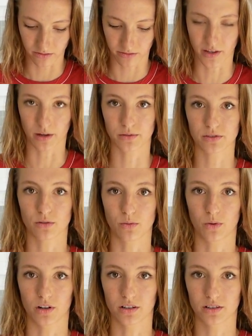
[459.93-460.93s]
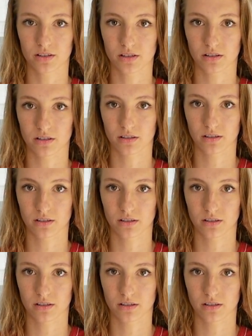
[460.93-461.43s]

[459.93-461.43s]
That was the worst.